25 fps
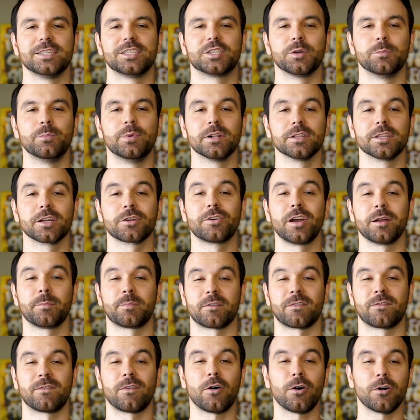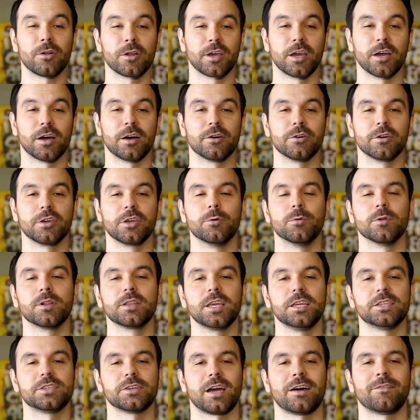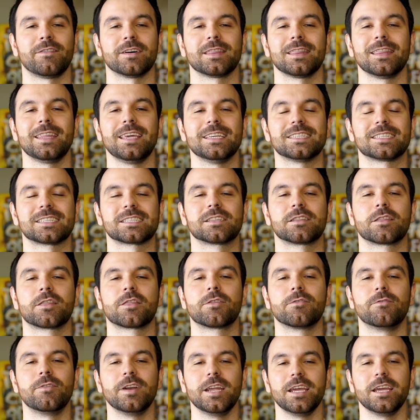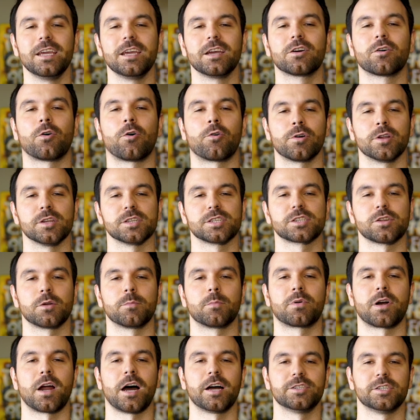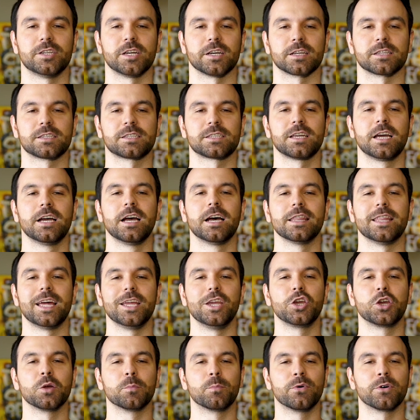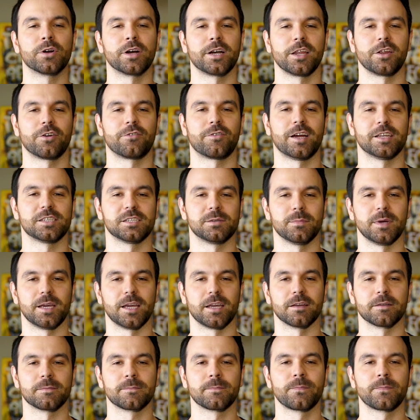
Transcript: To build a great portfolio, you will need to have at least 3 cornerstone projects that you could put on your resume.